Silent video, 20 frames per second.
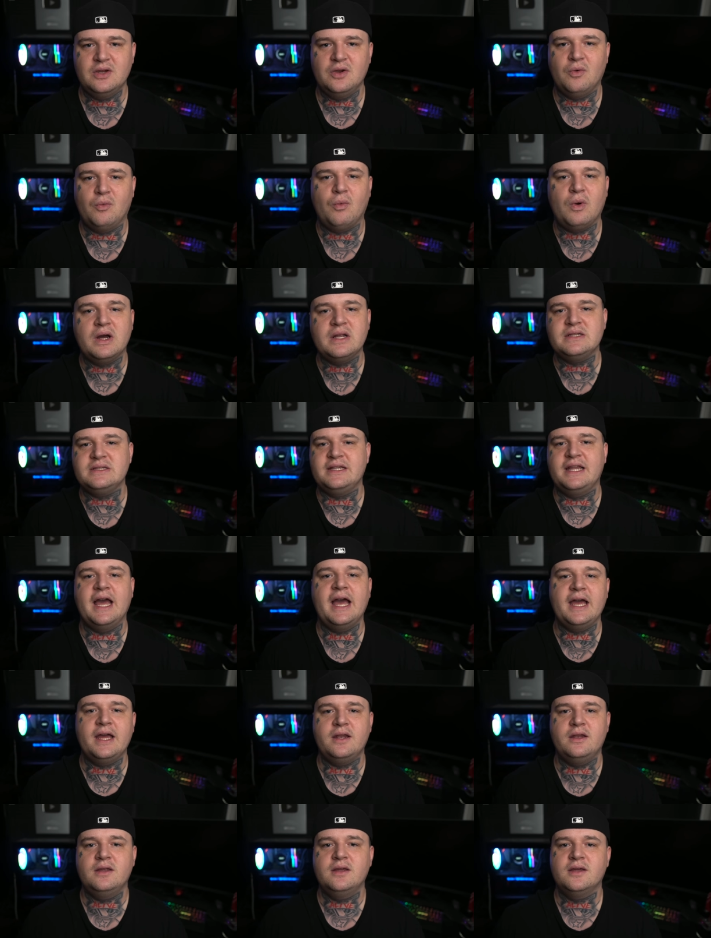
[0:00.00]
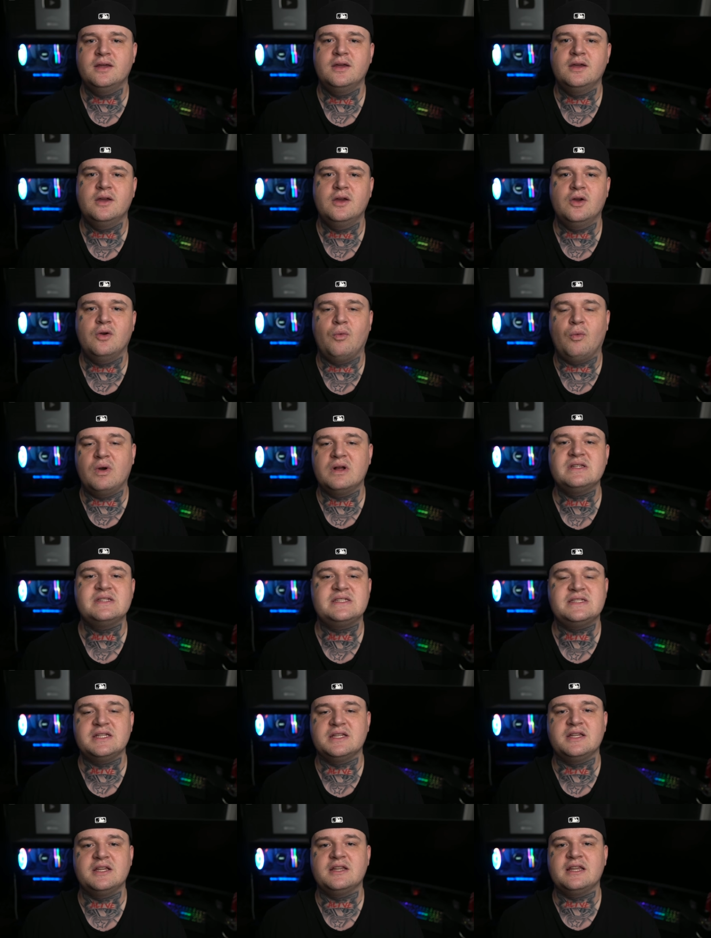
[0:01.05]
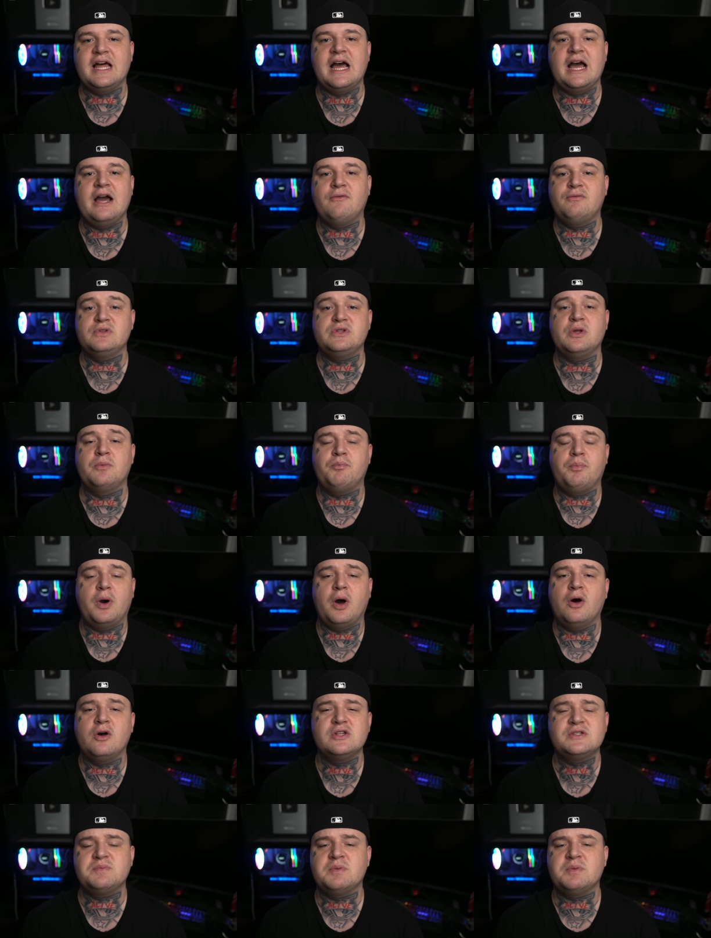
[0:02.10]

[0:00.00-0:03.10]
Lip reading: One dead, one still alive with the pulse,